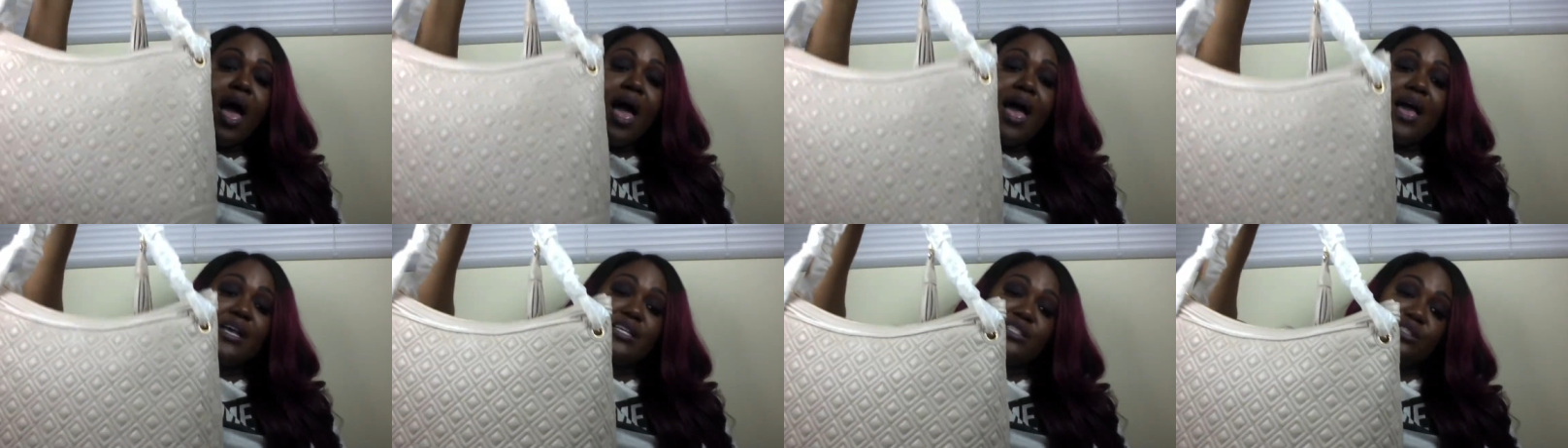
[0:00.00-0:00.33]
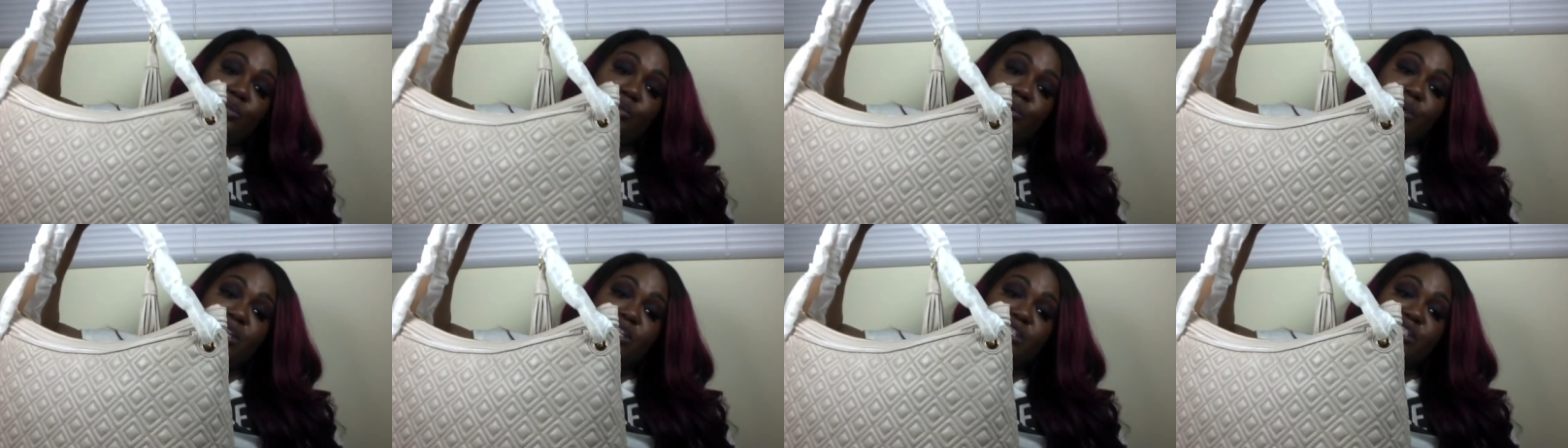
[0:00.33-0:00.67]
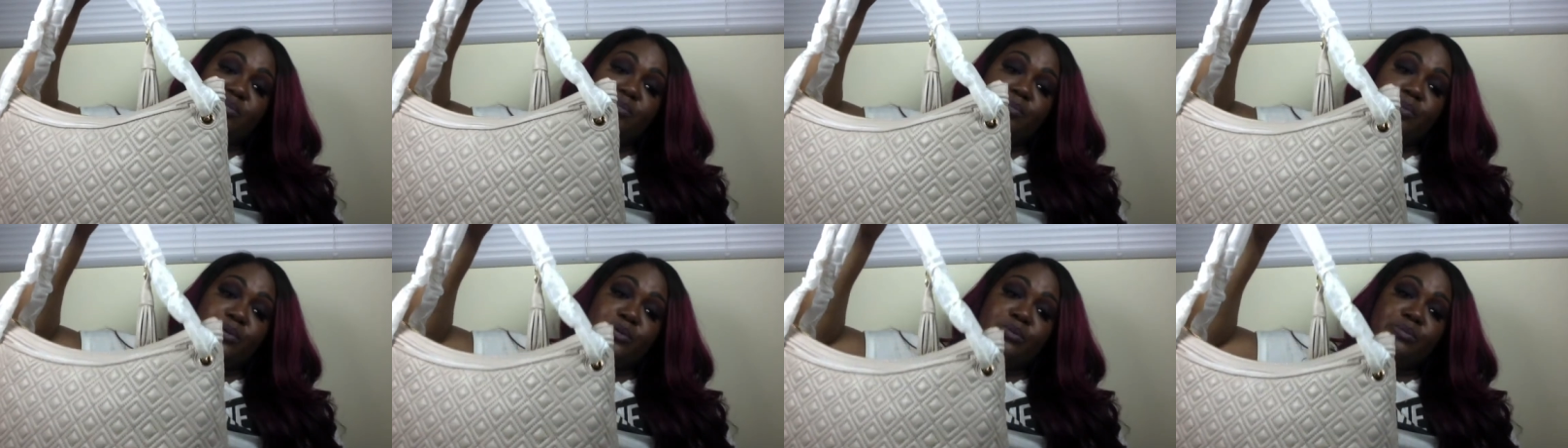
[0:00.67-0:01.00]
as well
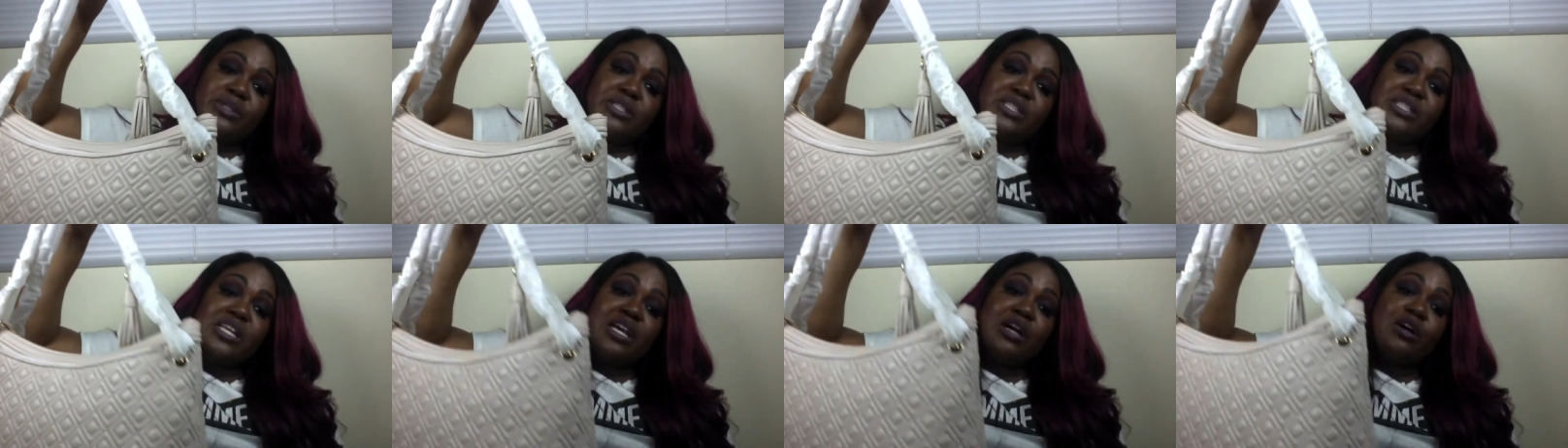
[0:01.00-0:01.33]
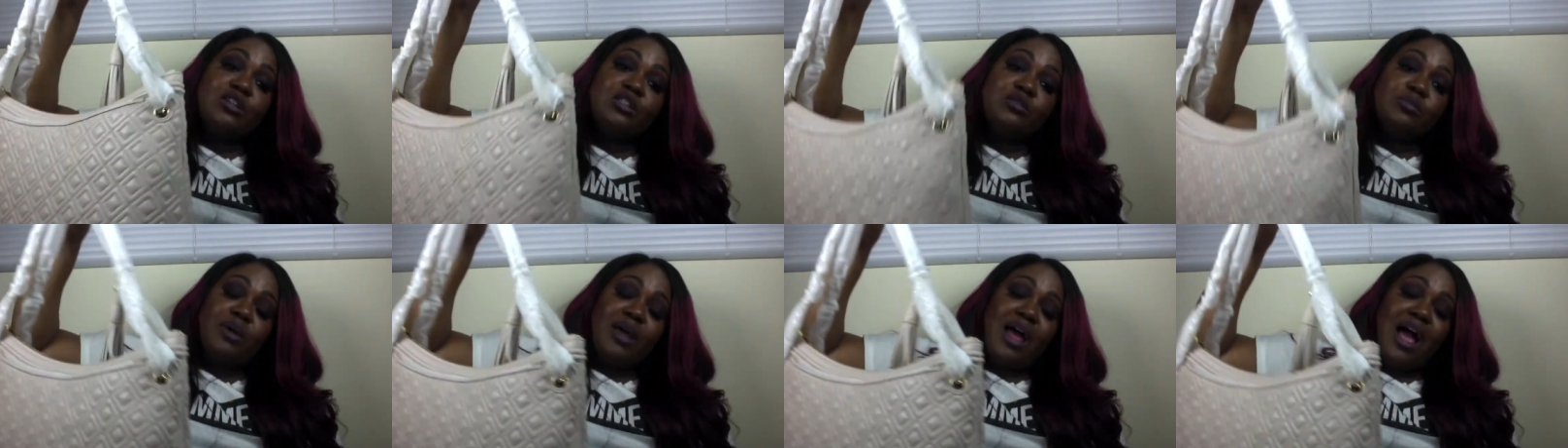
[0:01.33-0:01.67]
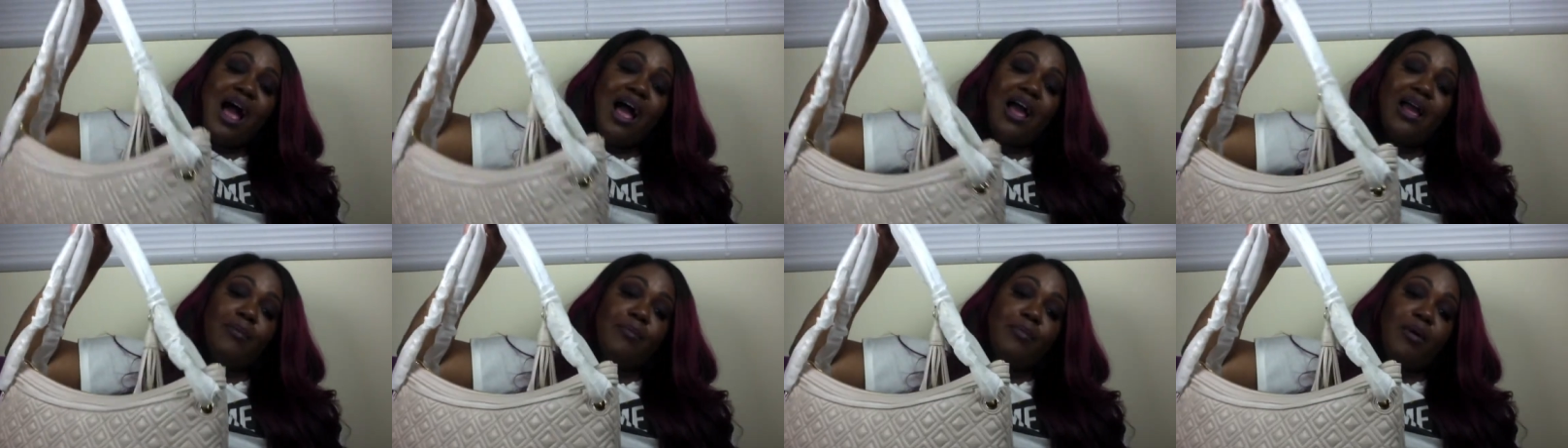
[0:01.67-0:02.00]
as Bloomingdale's, but
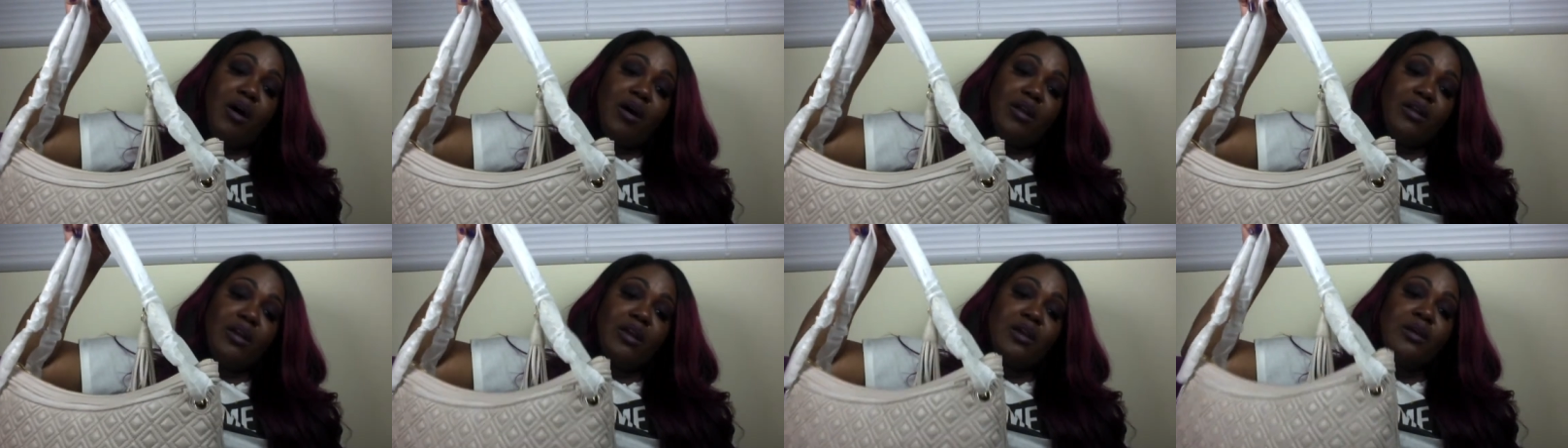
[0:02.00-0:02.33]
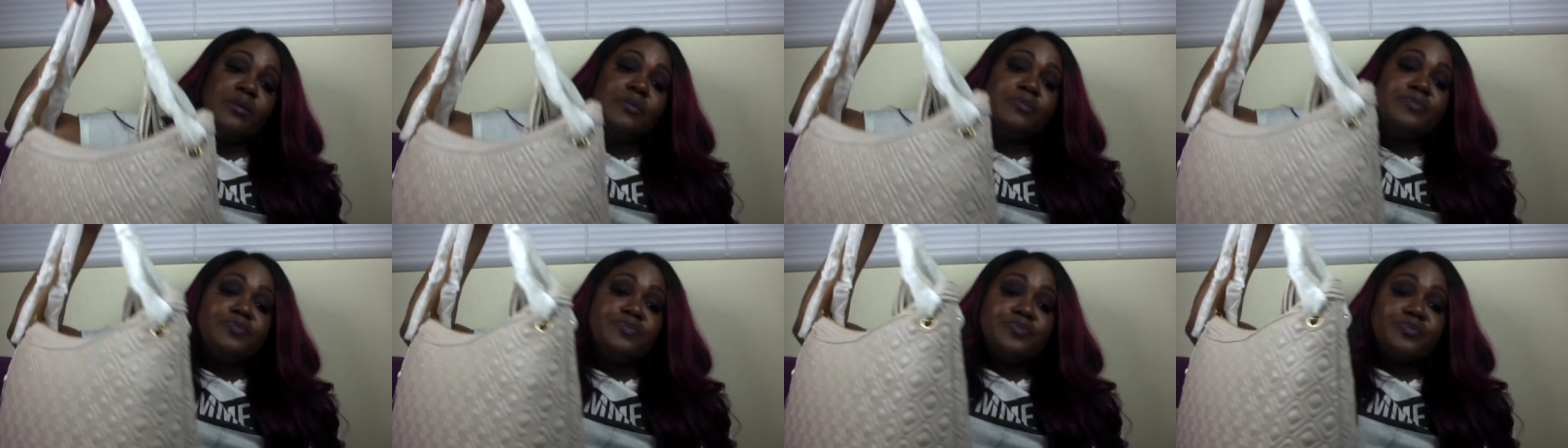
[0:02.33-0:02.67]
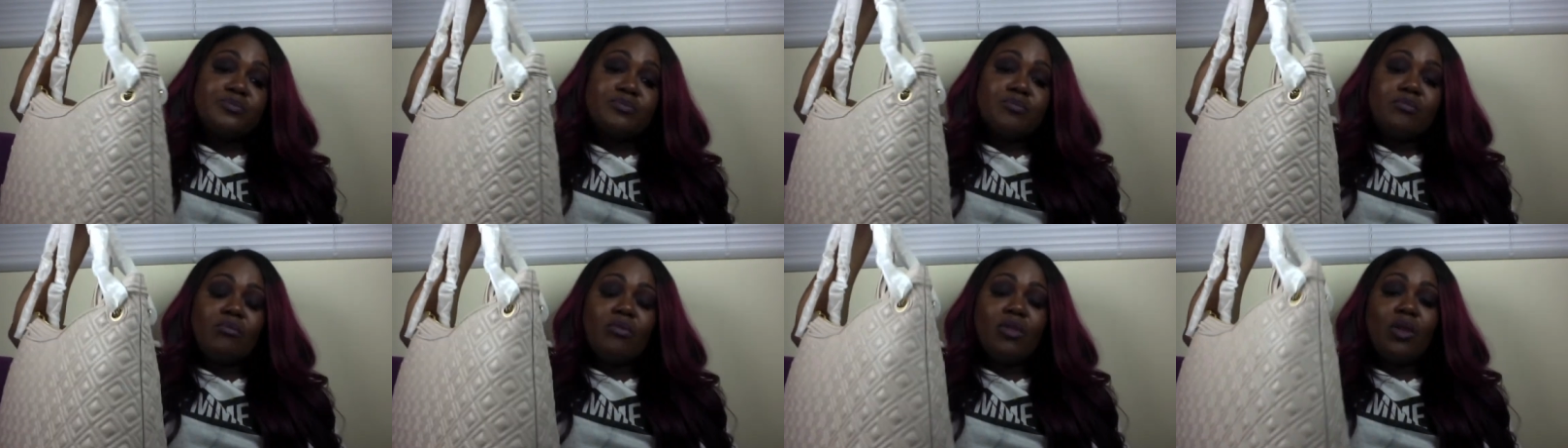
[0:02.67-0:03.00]
I bought it
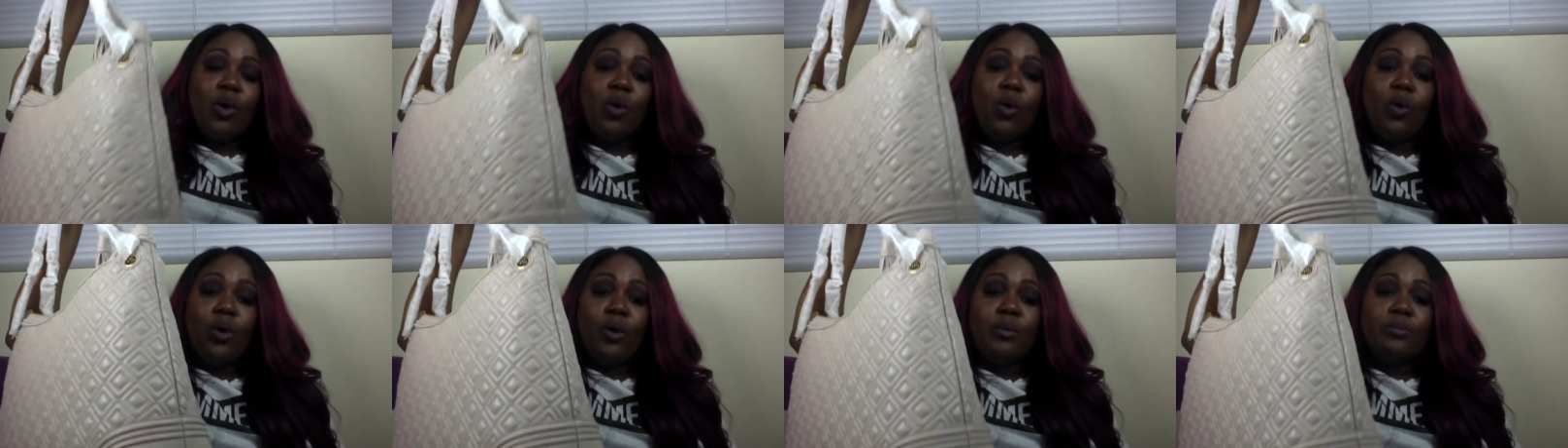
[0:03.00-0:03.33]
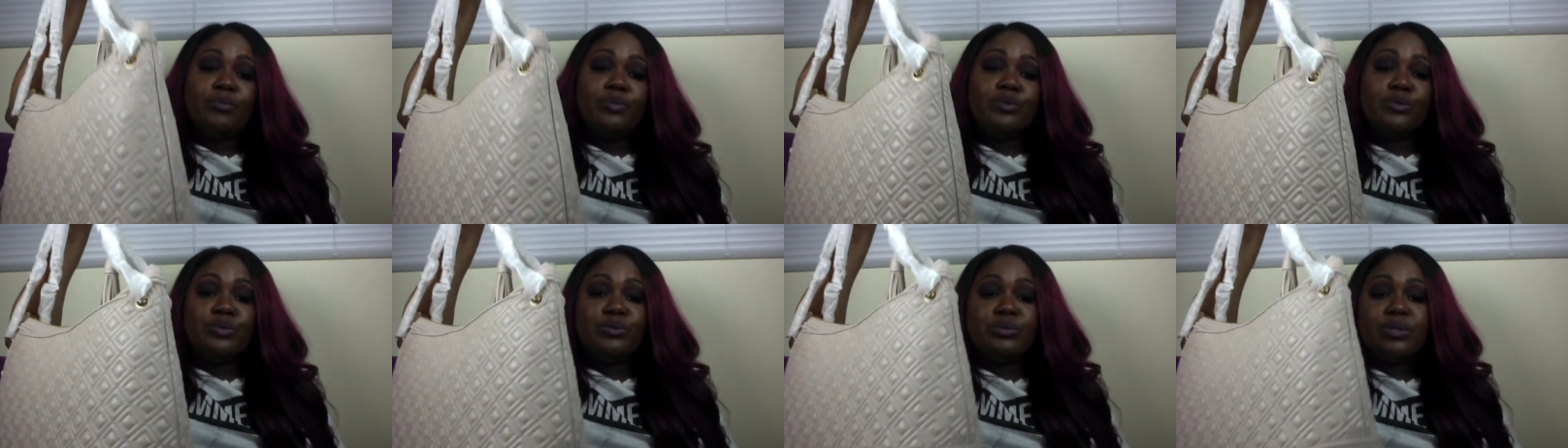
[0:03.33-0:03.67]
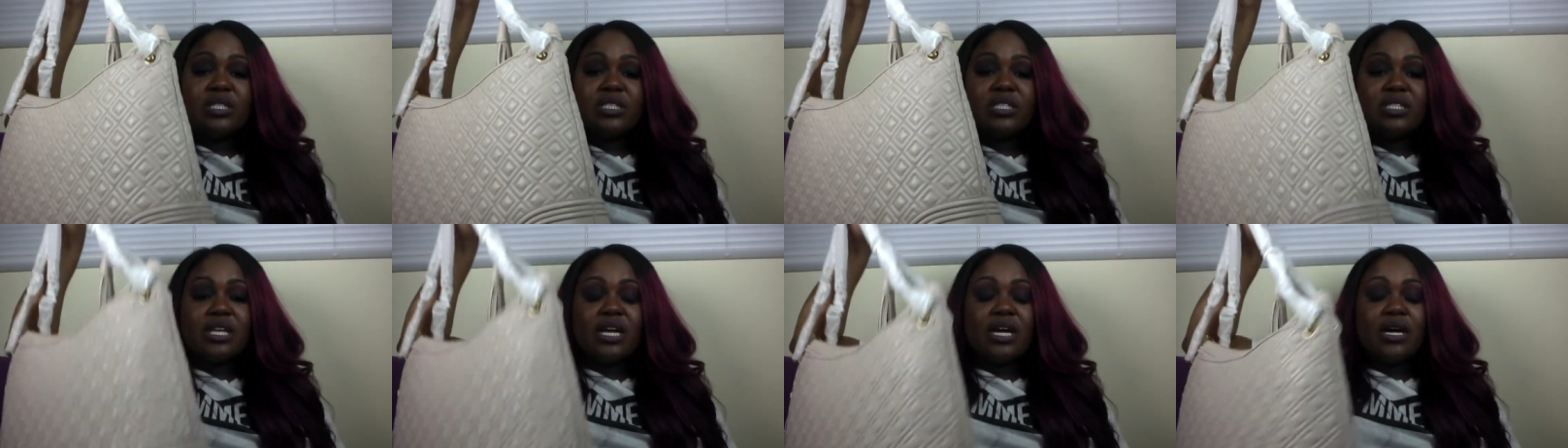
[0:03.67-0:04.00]
on
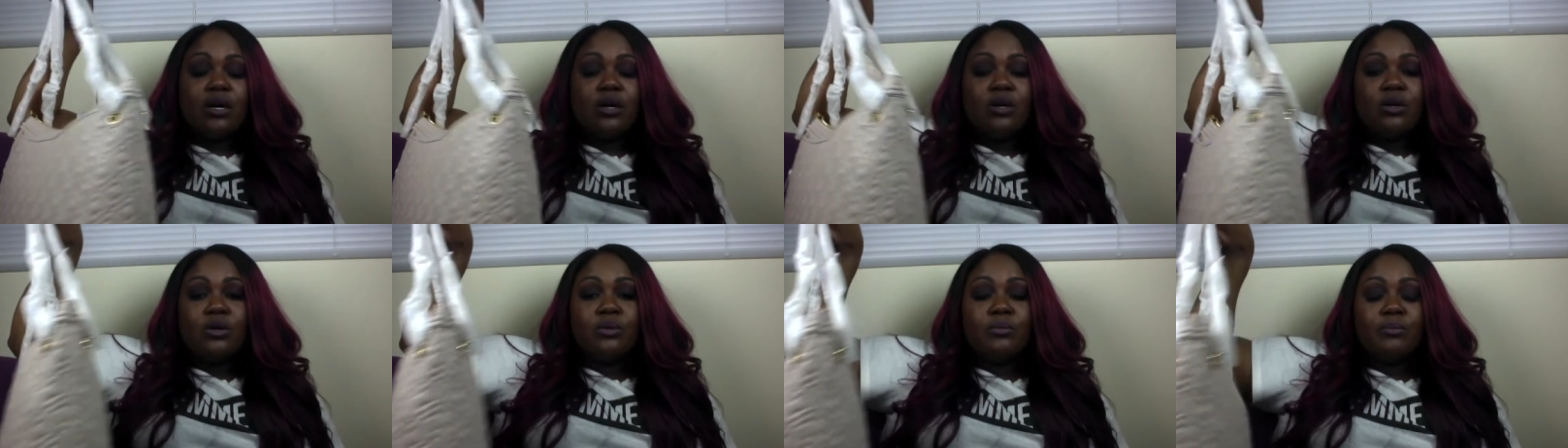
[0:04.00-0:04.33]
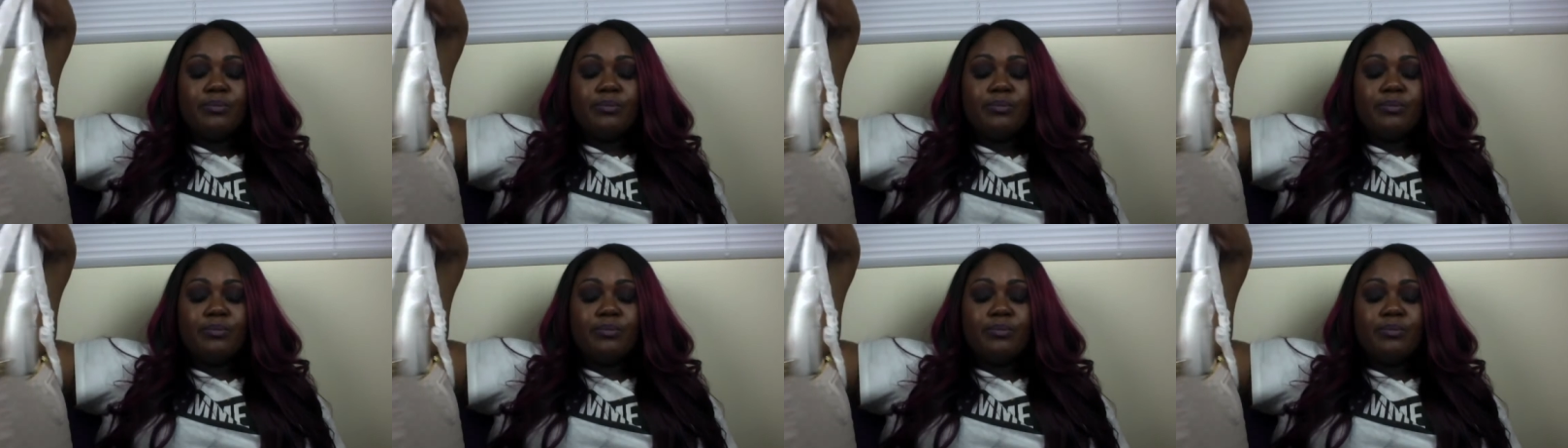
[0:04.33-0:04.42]
Bloomingdale's,